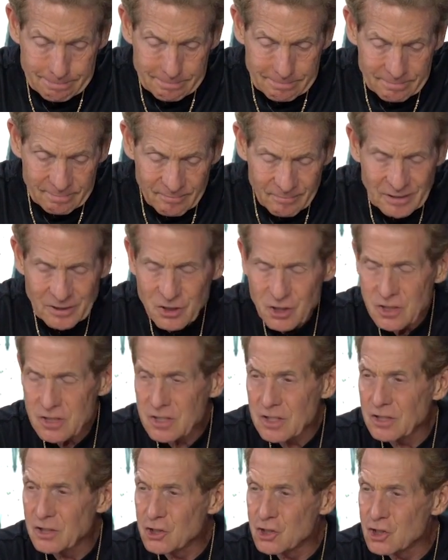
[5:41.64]
mean, just
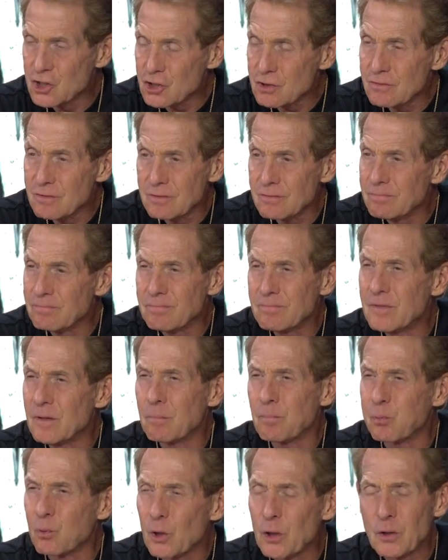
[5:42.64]
the
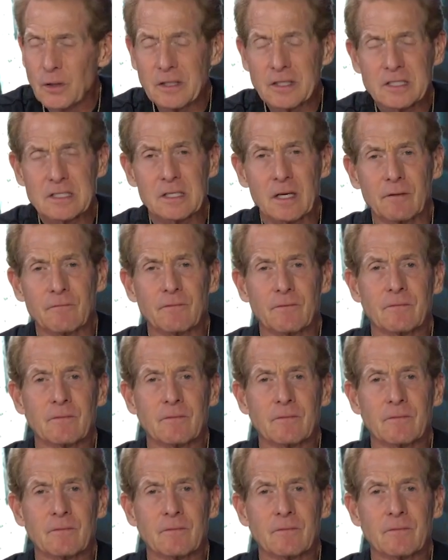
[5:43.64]
brilliance of,